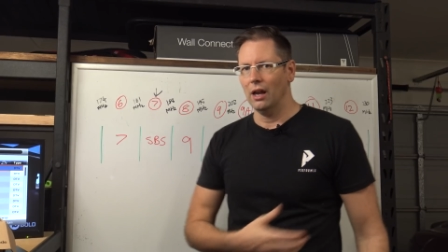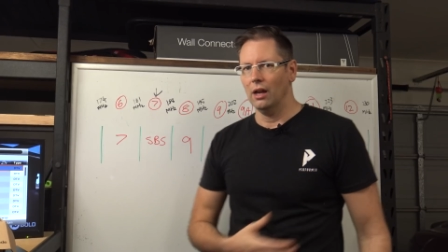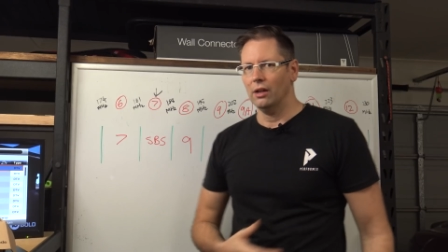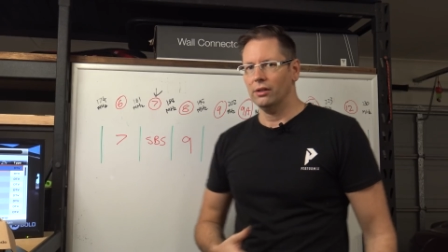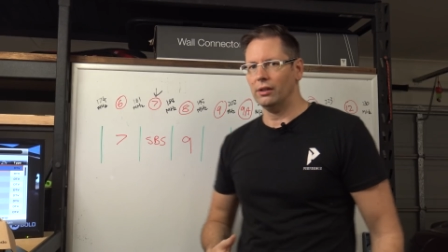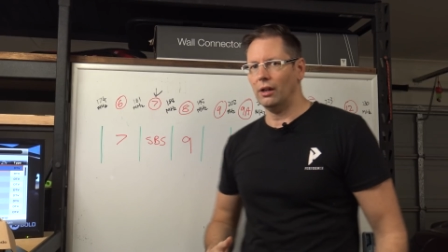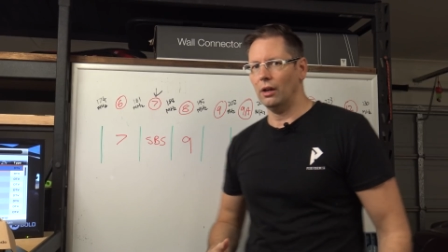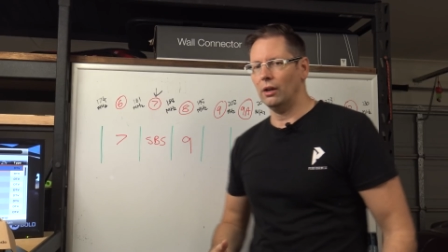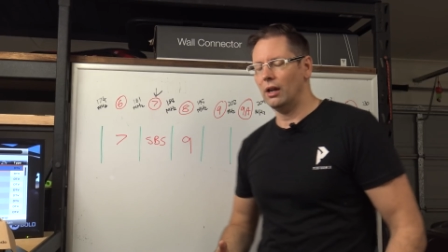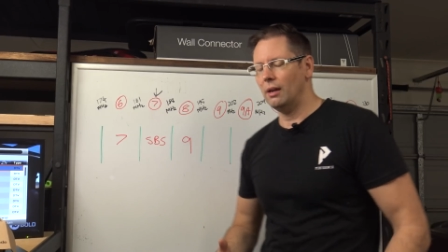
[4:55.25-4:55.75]

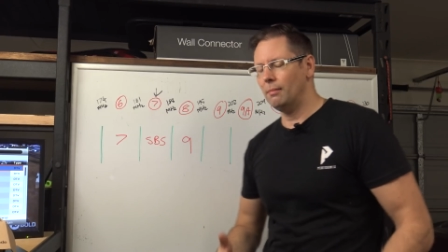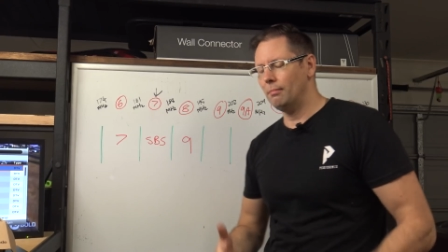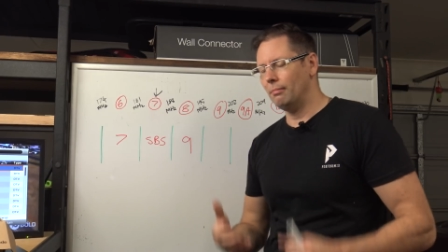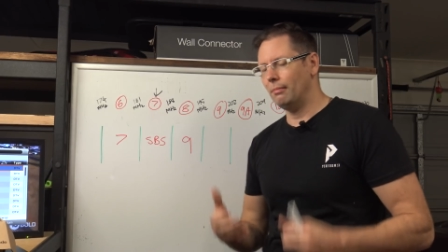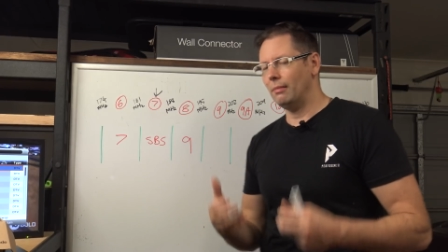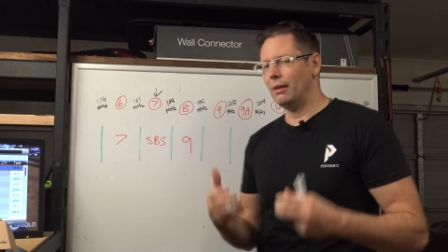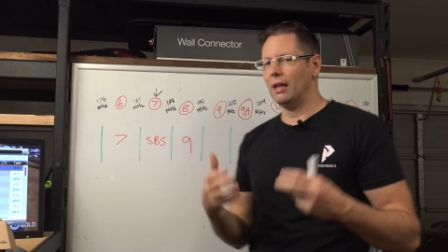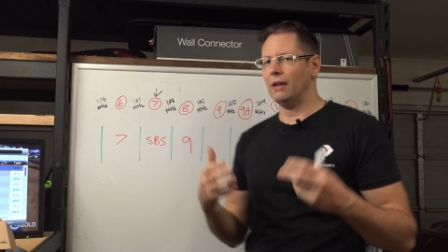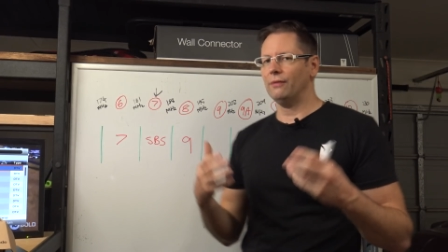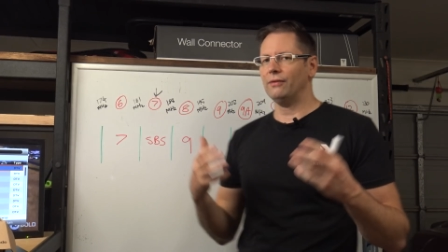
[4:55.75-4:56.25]
So if,
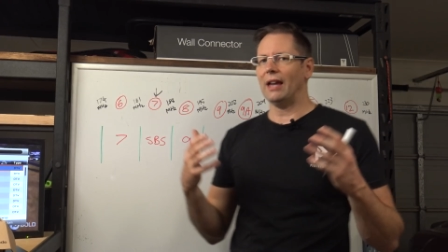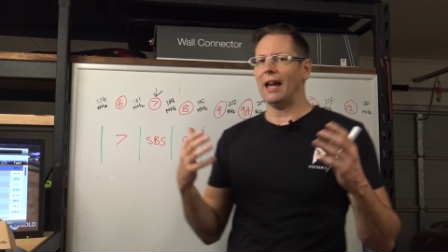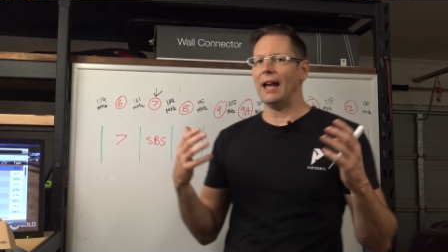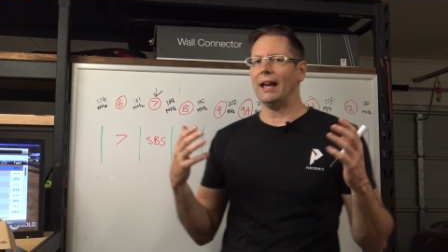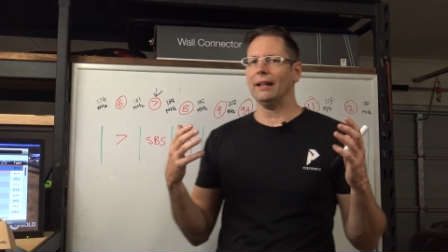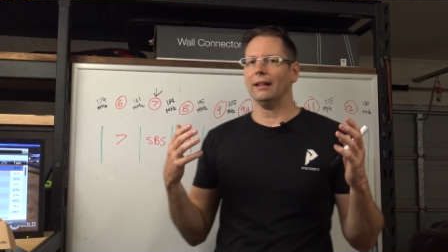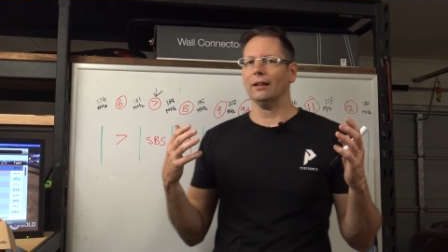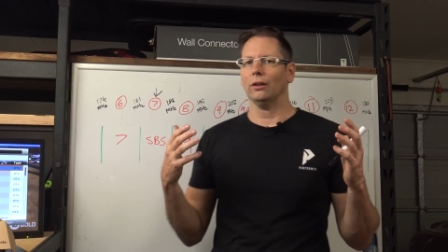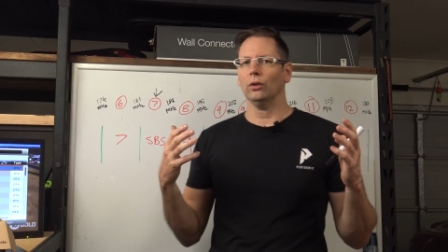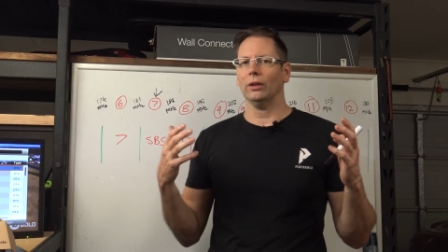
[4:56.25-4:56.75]
if you
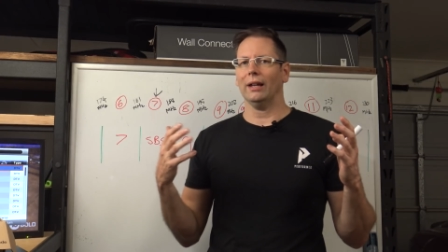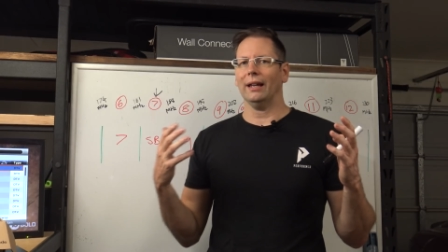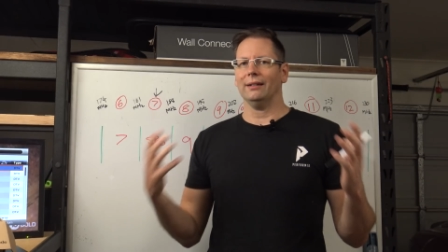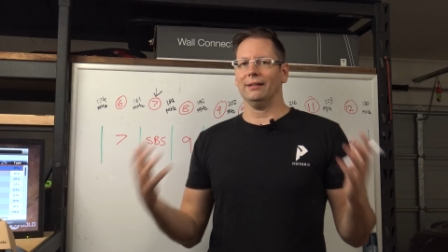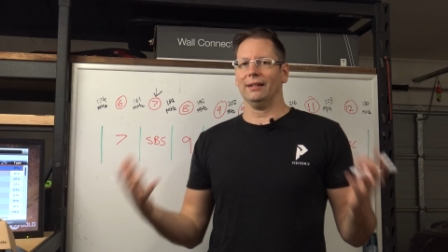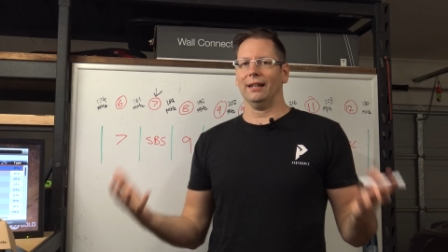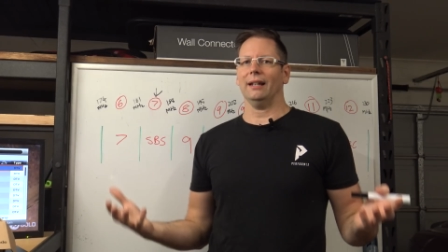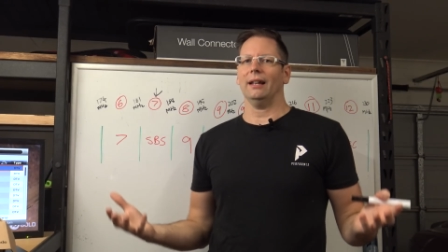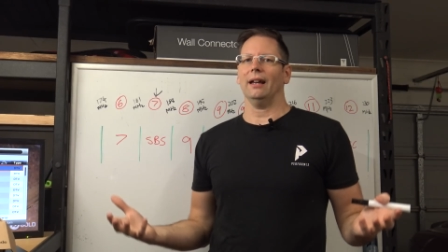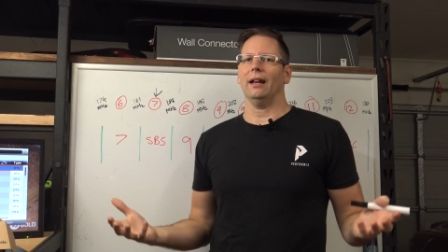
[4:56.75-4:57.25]
had a good
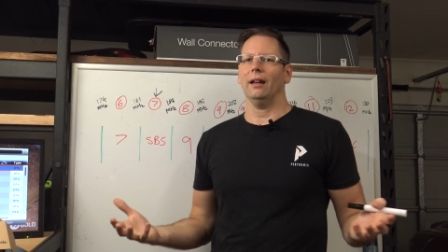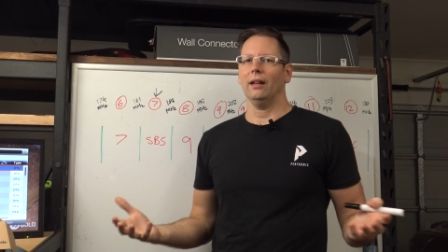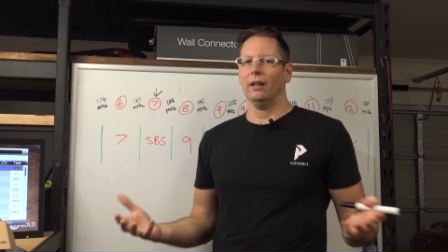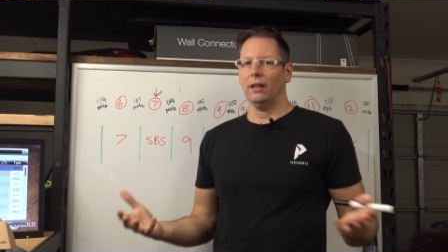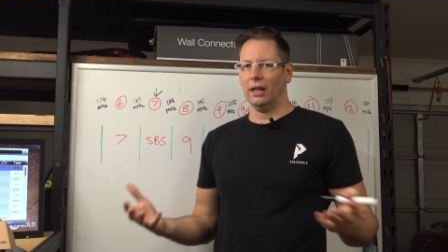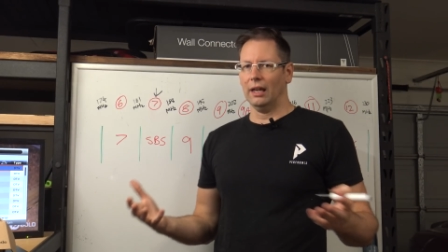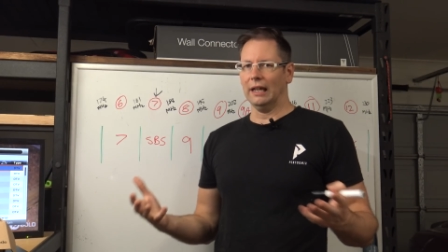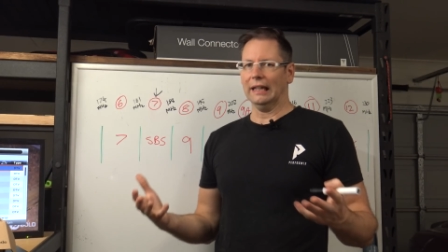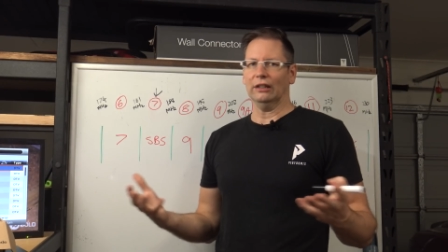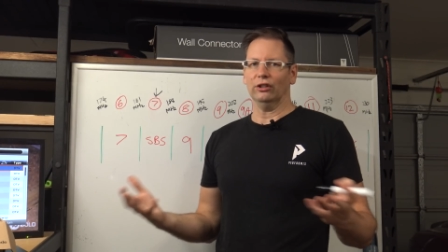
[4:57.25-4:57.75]

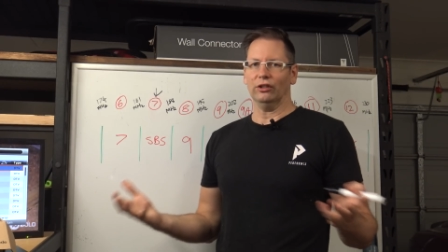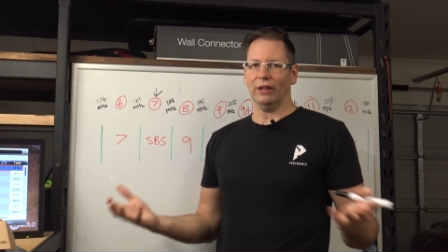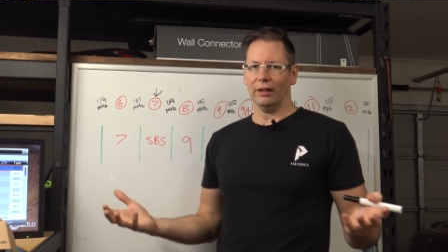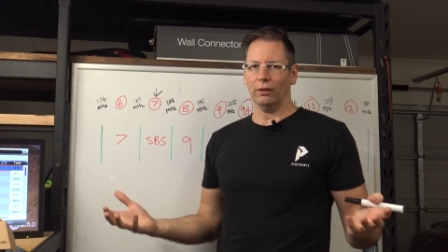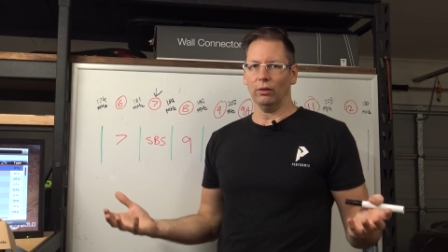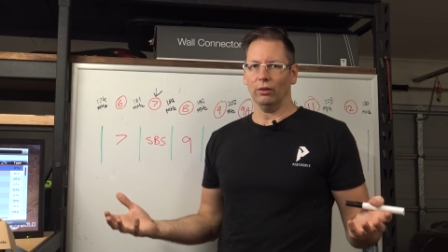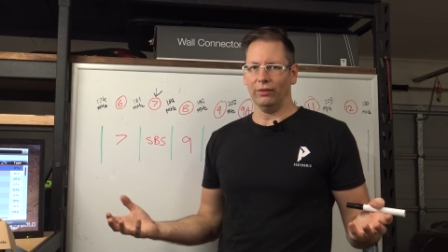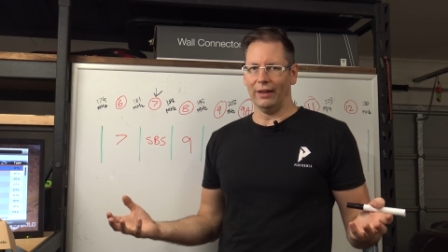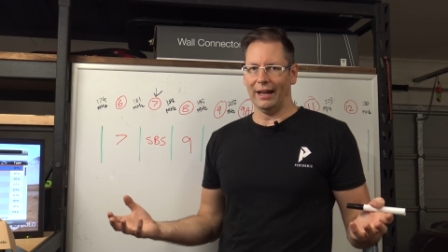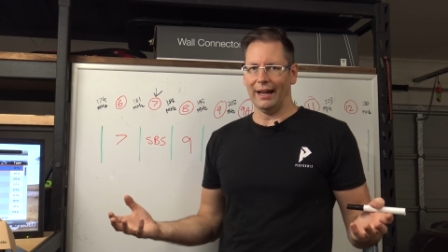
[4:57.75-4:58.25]
antenna in
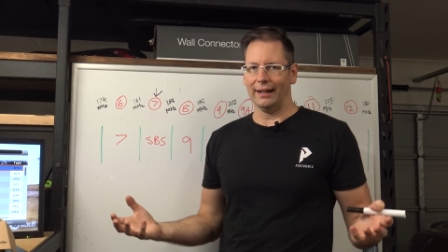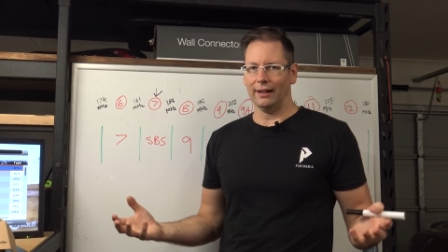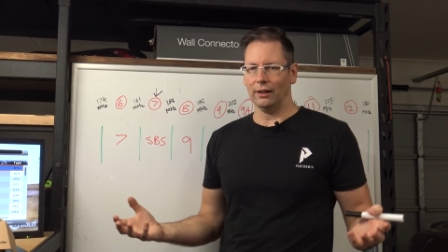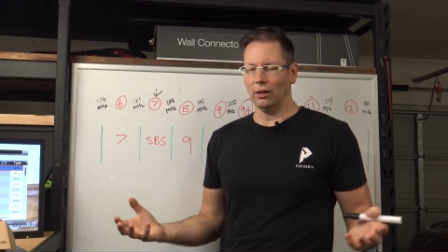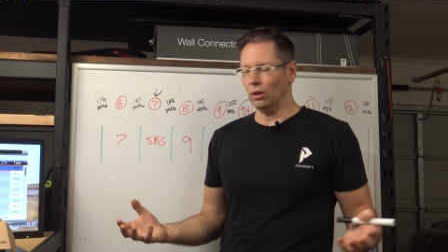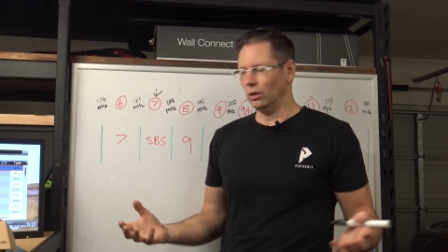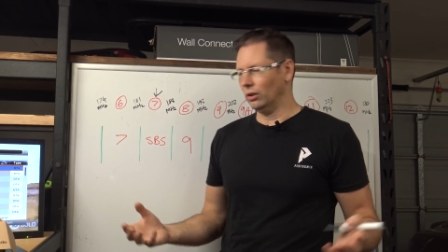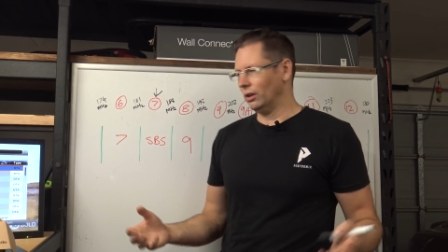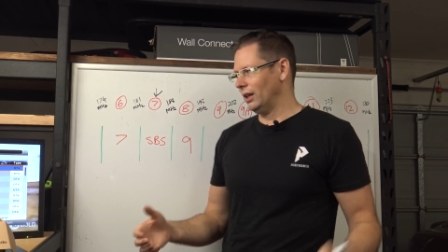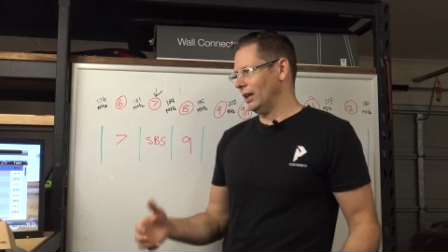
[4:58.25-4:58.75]
general for
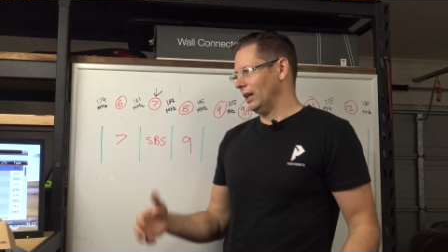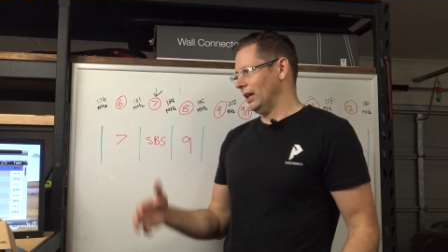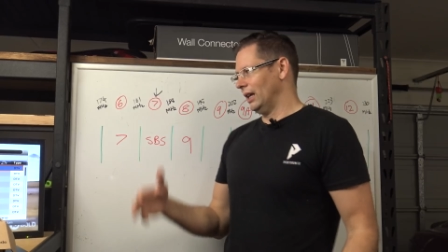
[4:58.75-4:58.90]
analog,